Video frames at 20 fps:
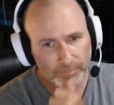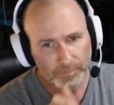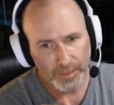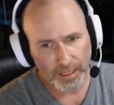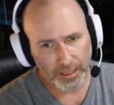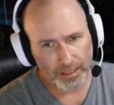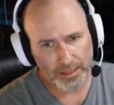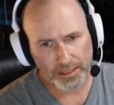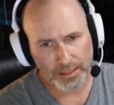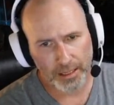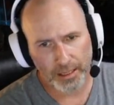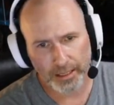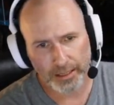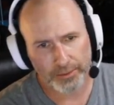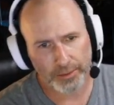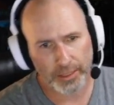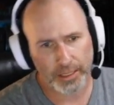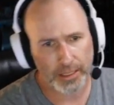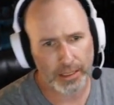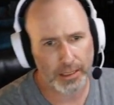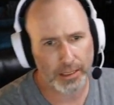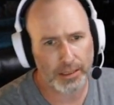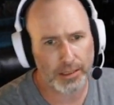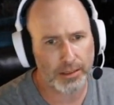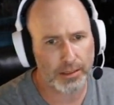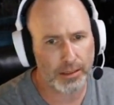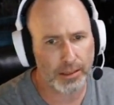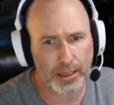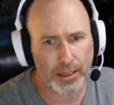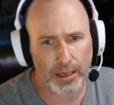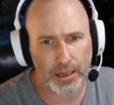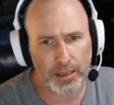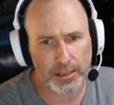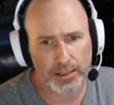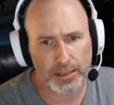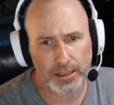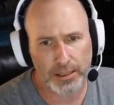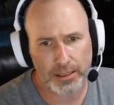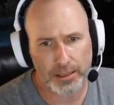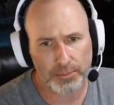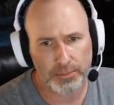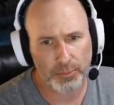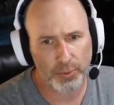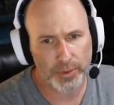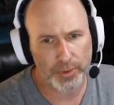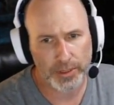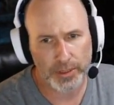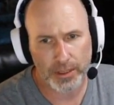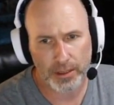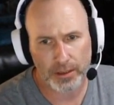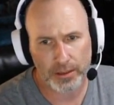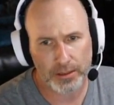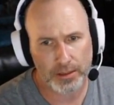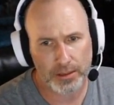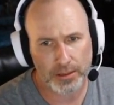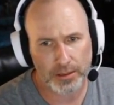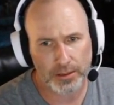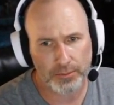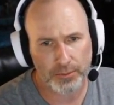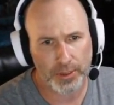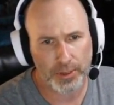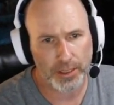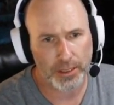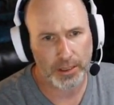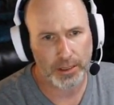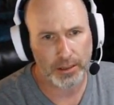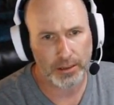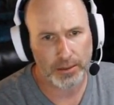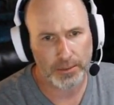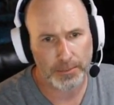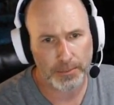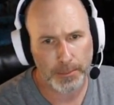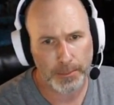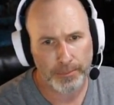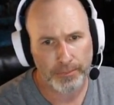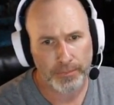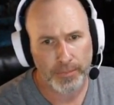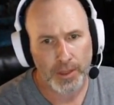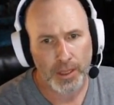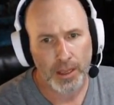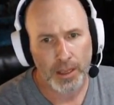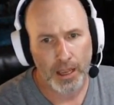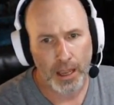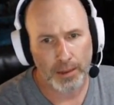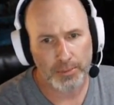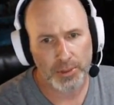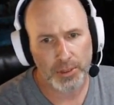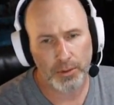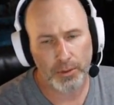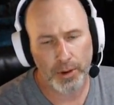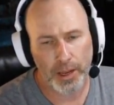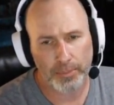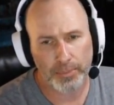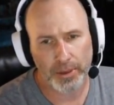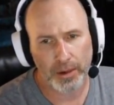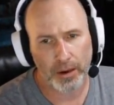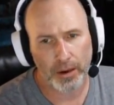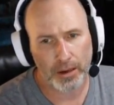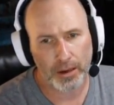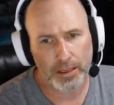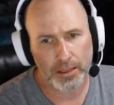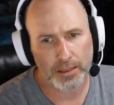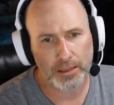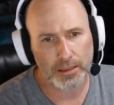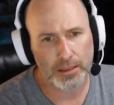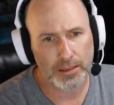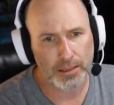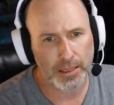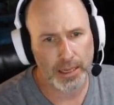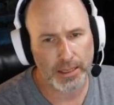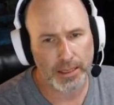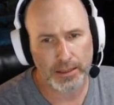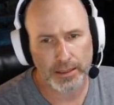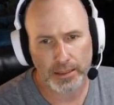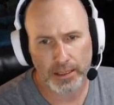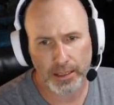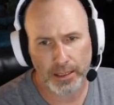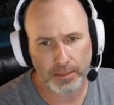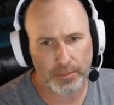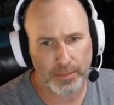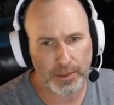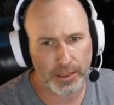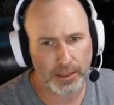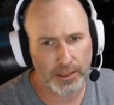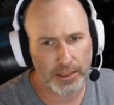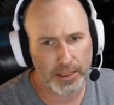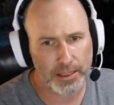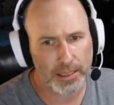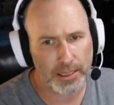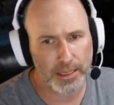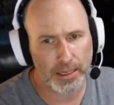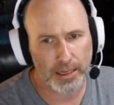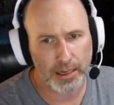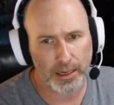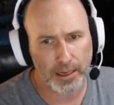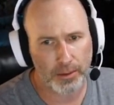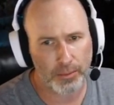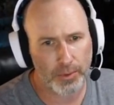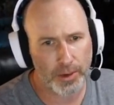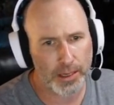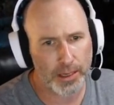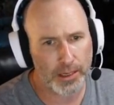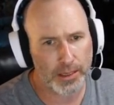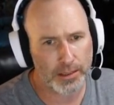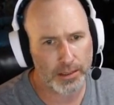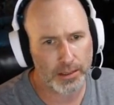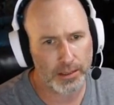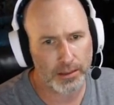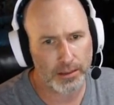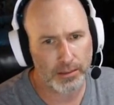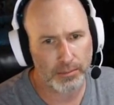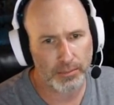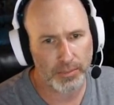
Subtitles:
Let's not even get into Nagash and his points costs. It's ridiculous. I'm so happy Arkin stayed the same. At least he did not raise.